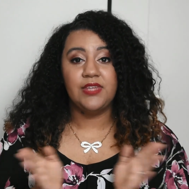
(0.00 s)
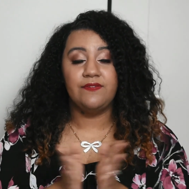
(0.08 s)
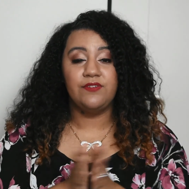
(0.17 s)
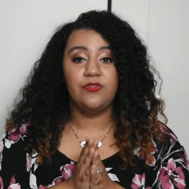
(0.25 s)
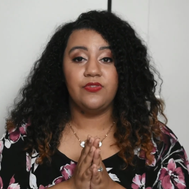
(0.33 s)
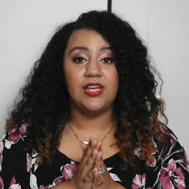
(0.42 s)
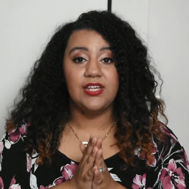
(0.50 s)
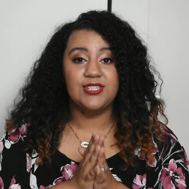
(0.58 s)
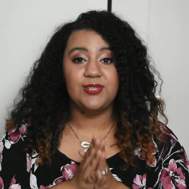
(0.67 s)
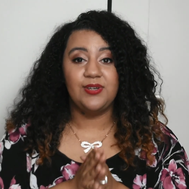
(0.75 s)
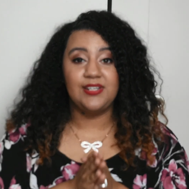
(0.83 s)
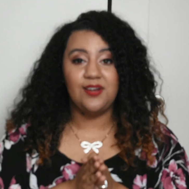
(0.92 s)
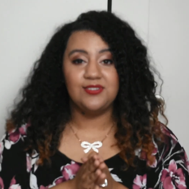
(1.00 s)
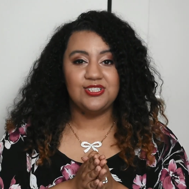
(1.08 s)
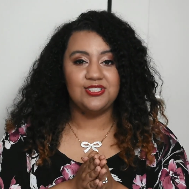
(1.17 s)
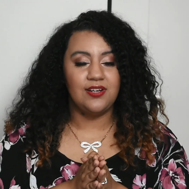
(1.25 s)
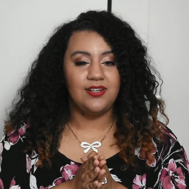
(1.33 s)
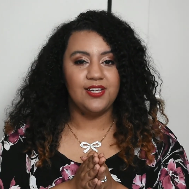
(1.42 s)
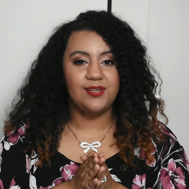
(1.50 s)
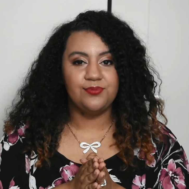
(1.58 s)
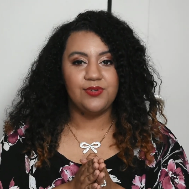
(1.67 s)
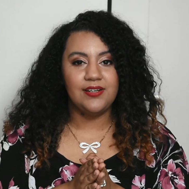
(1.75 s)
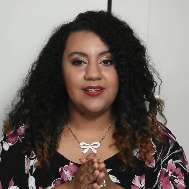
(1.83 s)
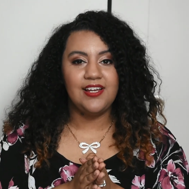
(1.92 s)
If you think someone else is trying to get
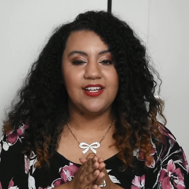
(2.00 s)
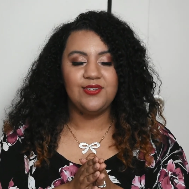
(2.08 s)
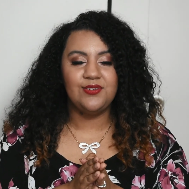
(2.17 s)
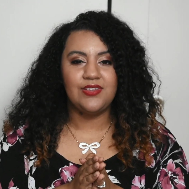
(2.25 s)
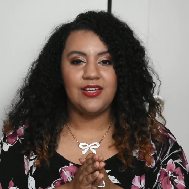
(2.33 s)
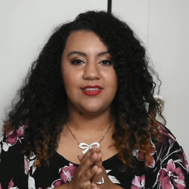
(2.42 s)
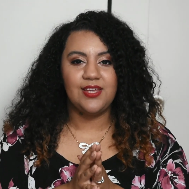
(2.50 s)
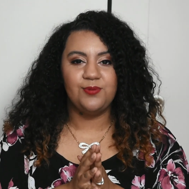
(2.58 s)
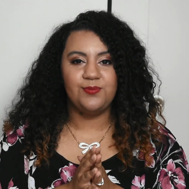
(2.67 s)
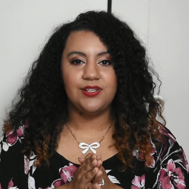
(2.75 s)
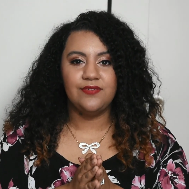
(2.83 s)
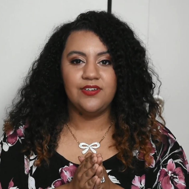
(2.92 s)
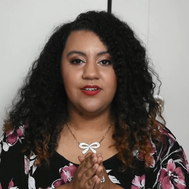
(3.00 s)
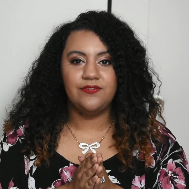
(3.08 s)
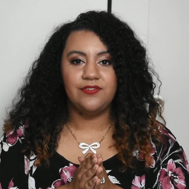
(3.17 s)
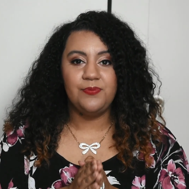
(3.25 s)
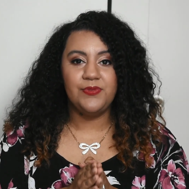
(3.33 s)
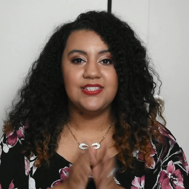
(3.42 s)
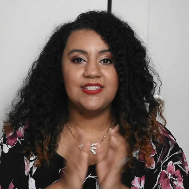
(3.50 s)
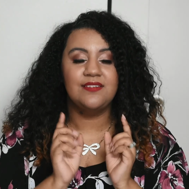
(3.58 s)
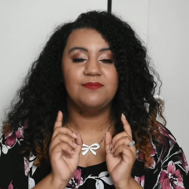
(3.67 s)
pregnant and you think they will benefit from this,